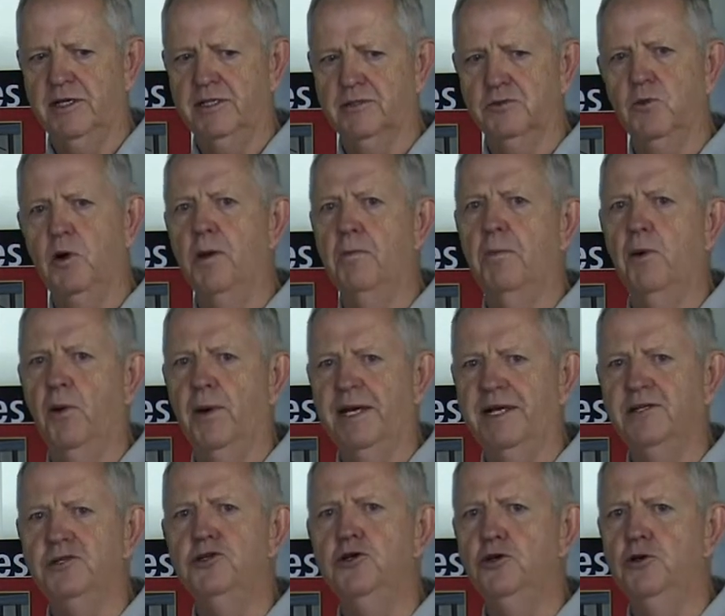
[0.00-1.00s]
is
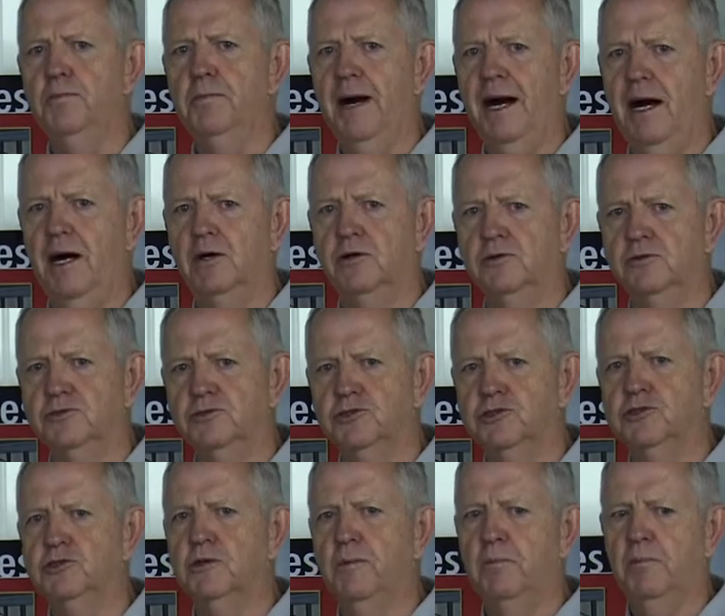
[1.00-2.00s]
1.2
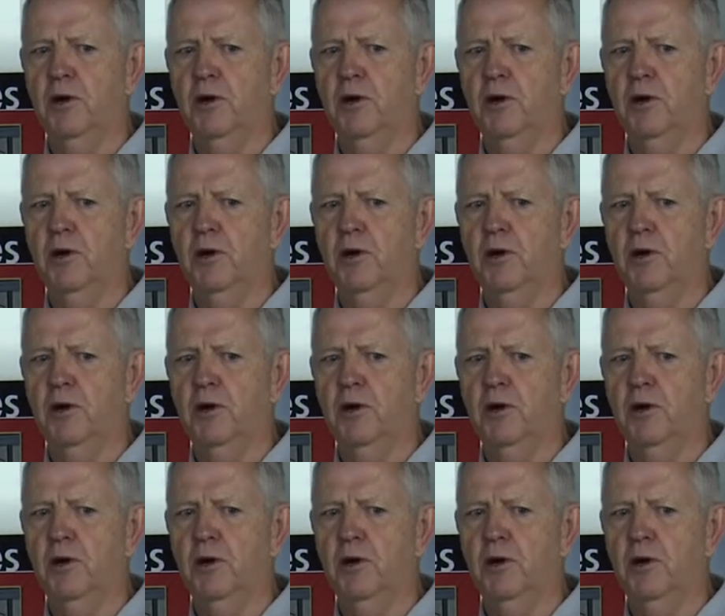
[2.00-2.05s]
pounds